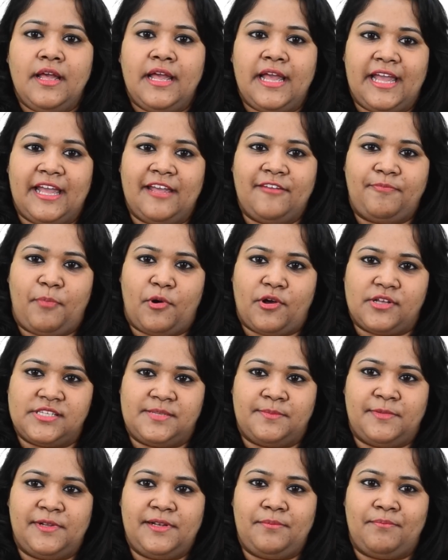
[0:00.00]
If
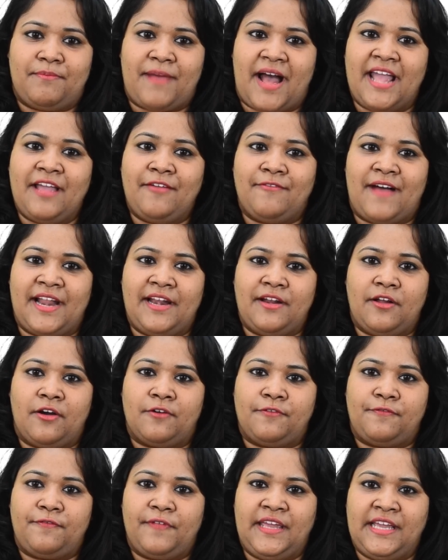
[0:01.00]
possible, buy one
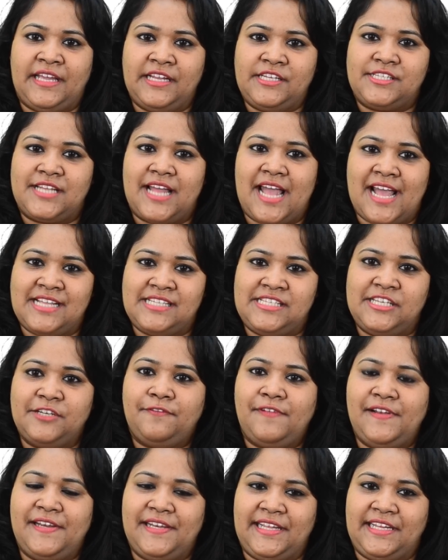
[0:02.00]
of each as
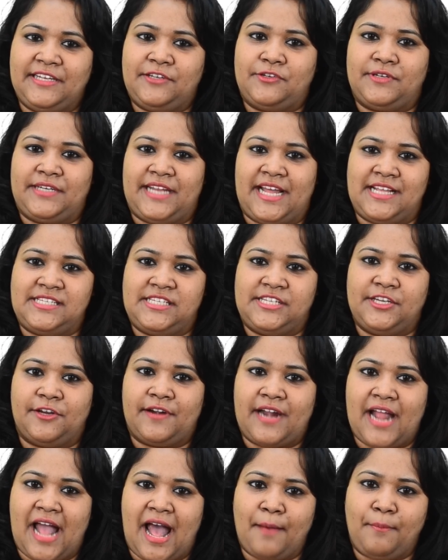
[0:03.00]
you will need to test
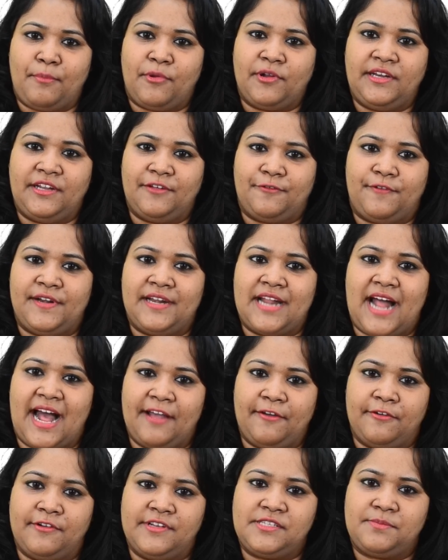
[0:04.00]
your app on different
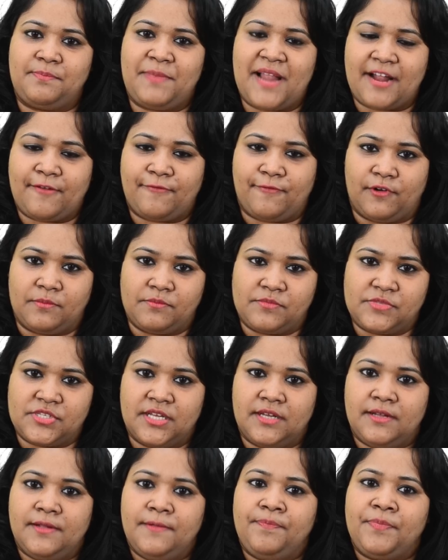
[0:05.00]
iOS
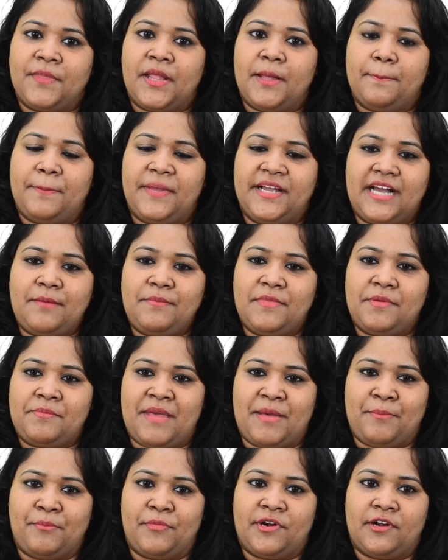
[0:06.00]
platforms. Become a
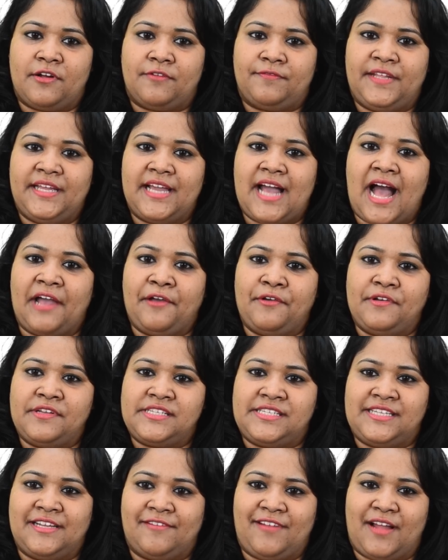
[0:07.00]
member of the
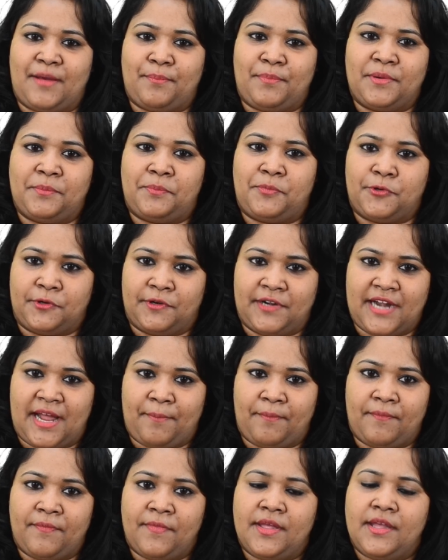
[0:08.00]
iOS Developer
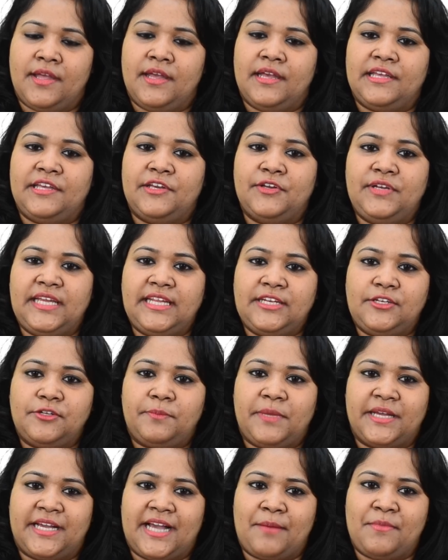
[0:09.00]
Program. You need to
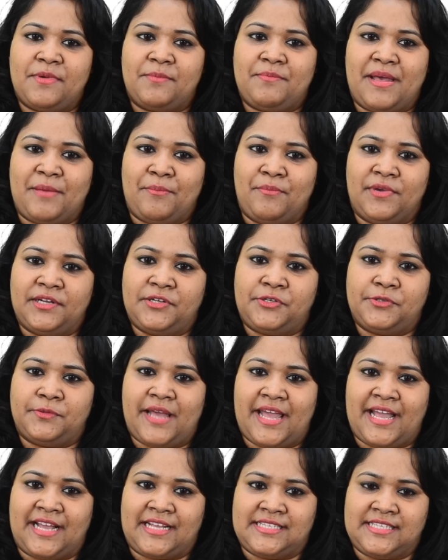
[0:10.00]
become a member
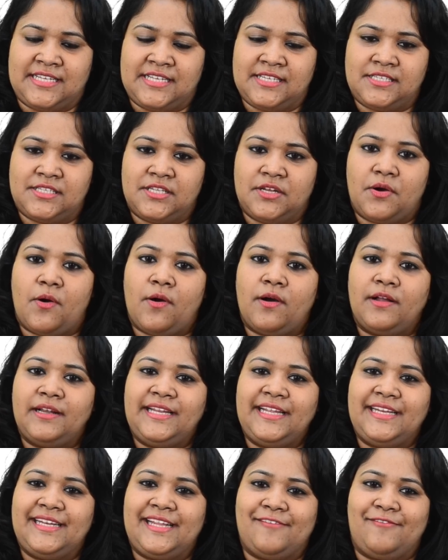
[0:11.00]
to access all
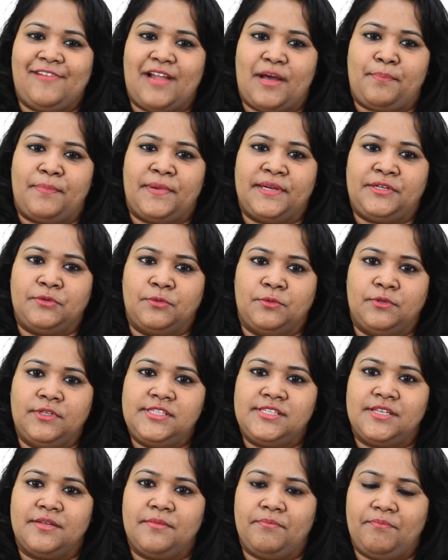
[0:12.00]
the developer
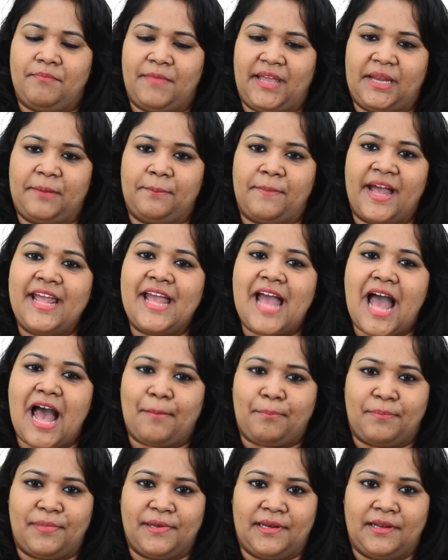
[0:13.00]
tools made by
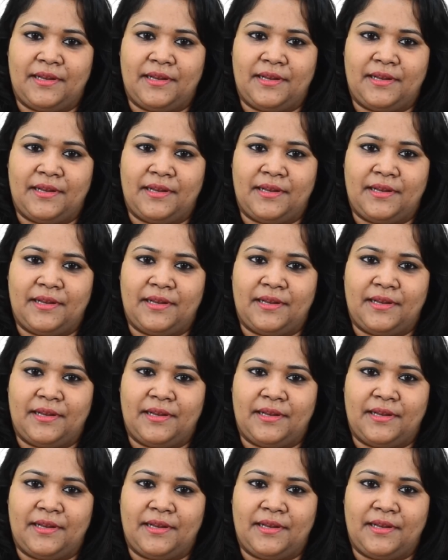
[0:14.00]
Apple.